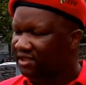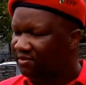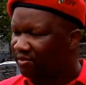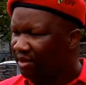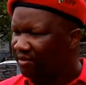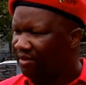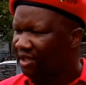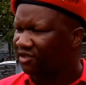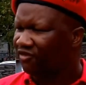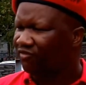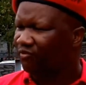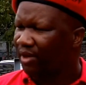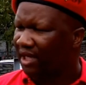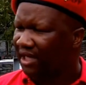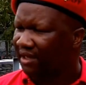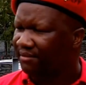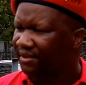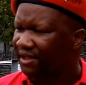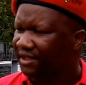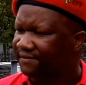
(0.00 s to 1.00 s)
It's members of
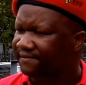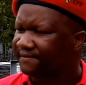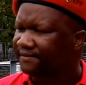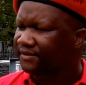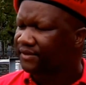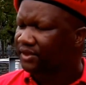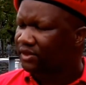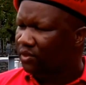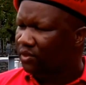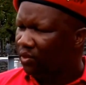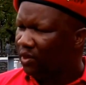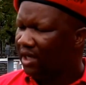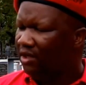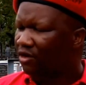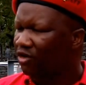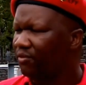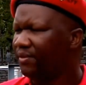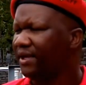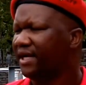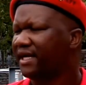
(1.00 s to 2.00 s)
Parliament who
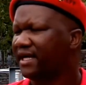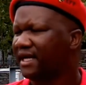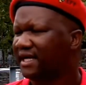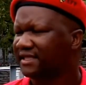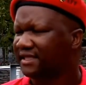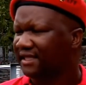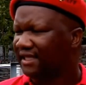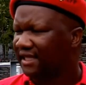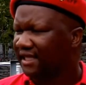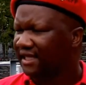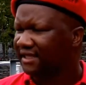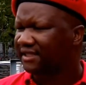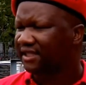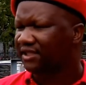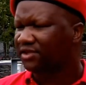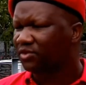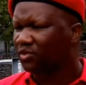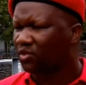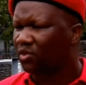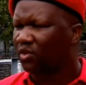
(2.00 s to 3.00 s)
are lawmakers
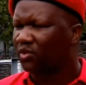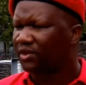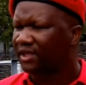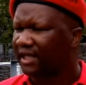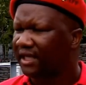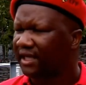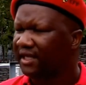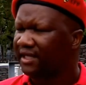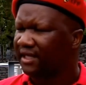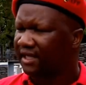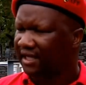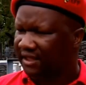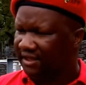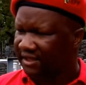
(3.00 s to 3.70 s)
elected to go there